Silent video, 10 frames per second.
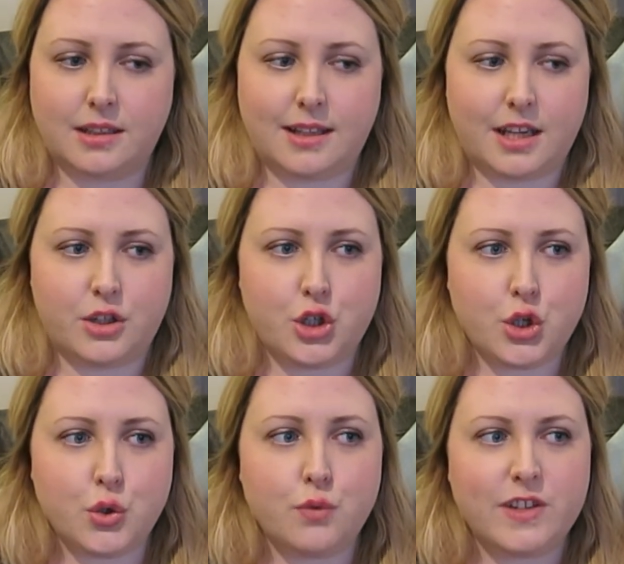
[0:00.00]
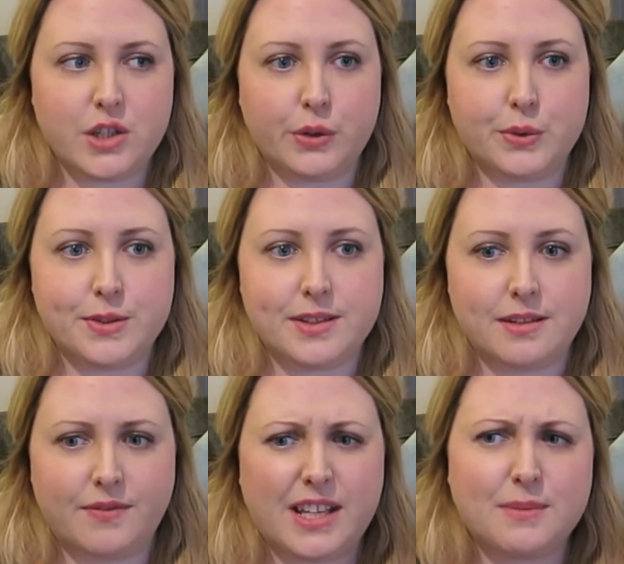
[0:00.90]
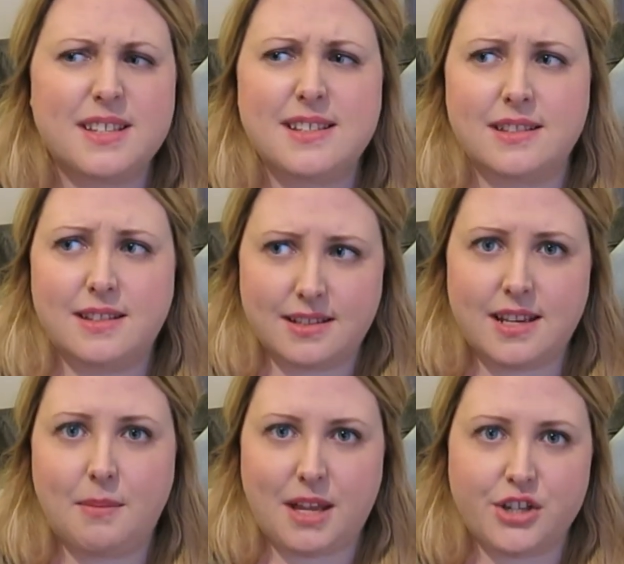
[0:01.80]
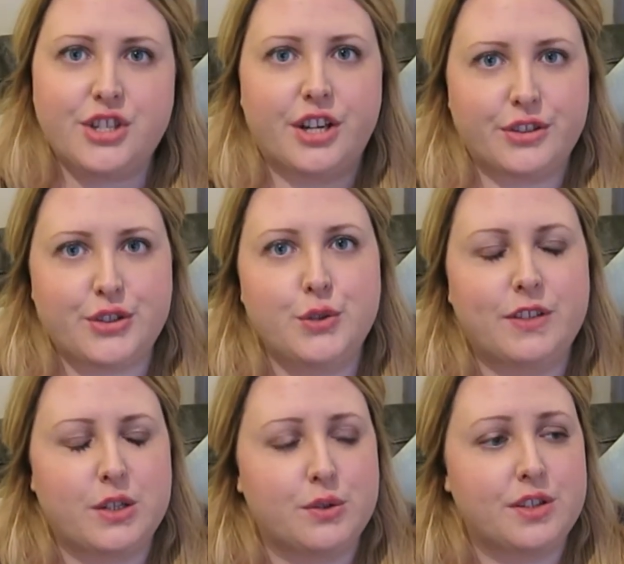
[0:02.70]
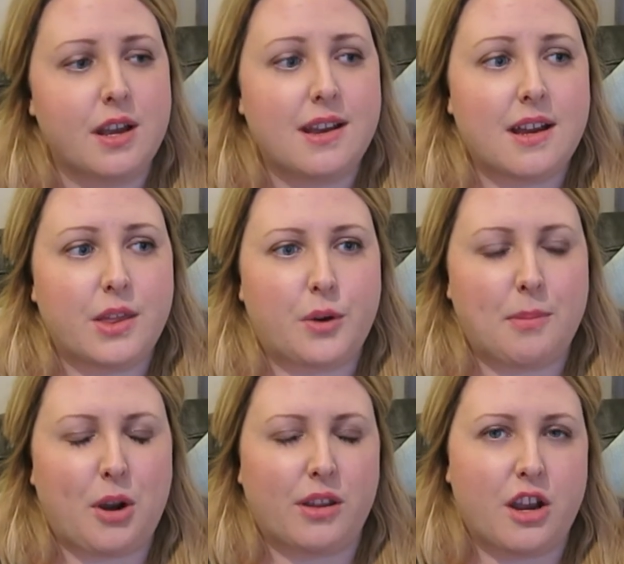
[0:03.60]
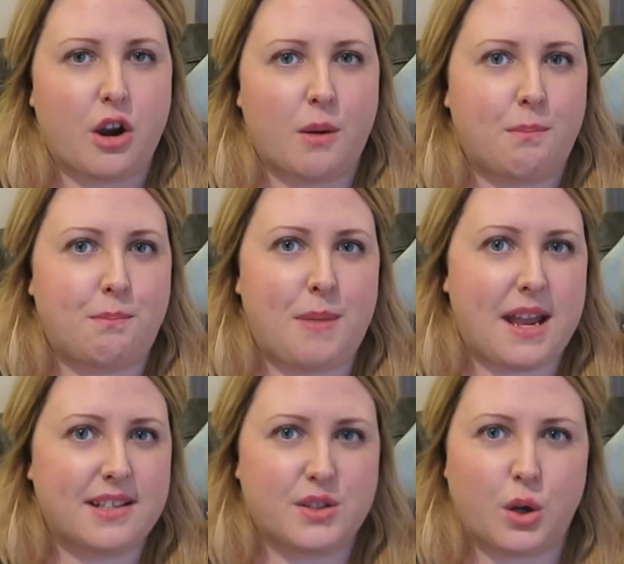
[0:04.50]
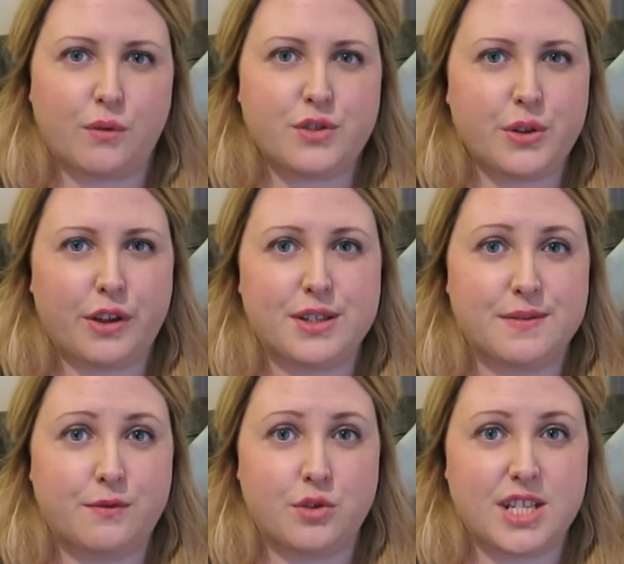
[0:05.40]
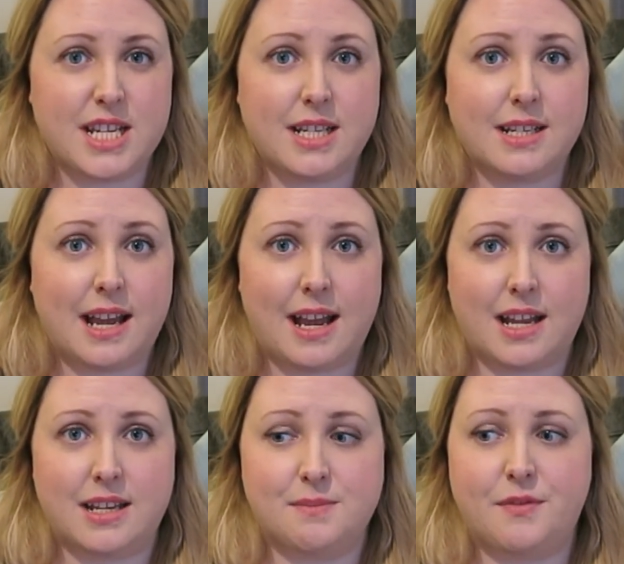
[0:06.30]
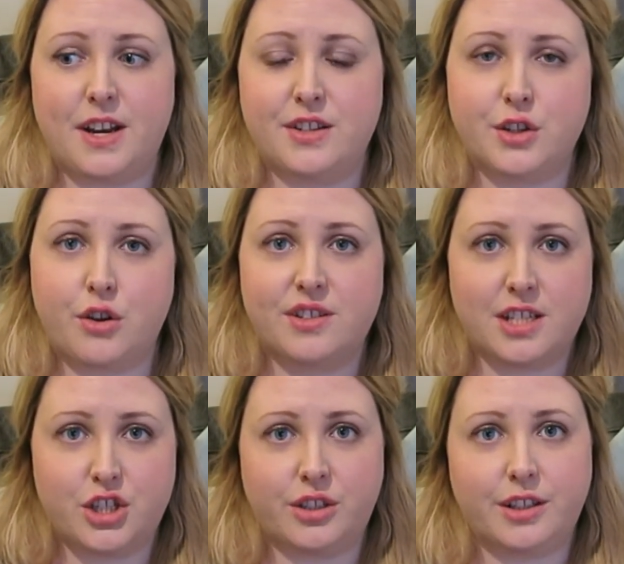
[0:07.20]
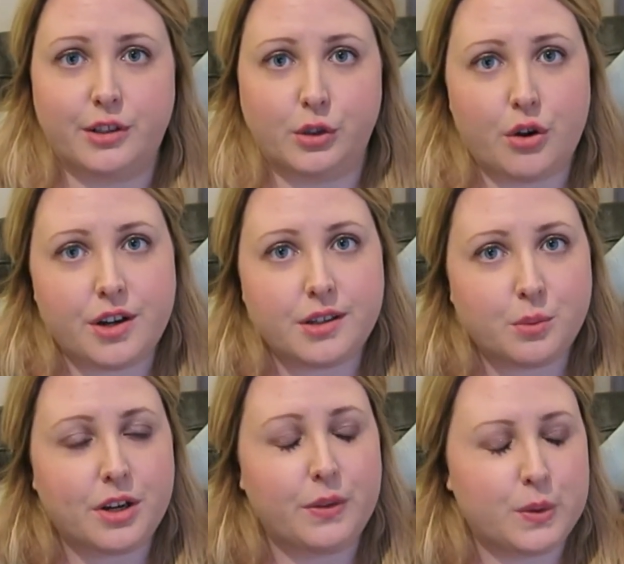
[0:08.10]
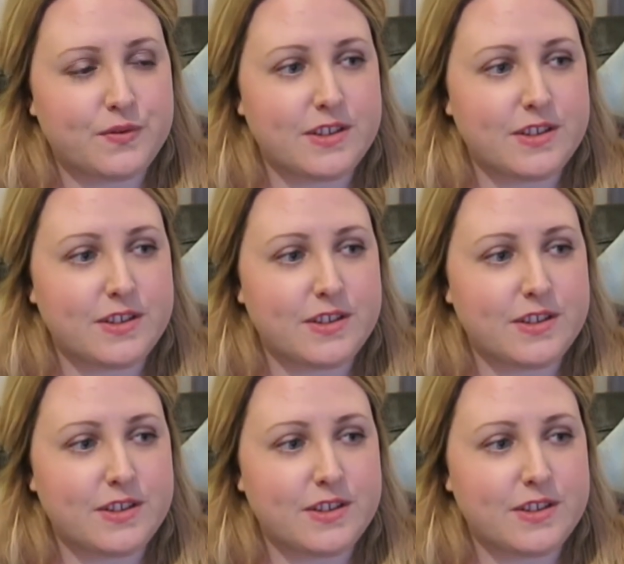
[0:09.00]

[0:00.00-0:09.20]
like 2 videos, in fact it was this time last year I did 2 videos that were about like our best of 2014, and my friends Kirsty, Gillian and Laura were in those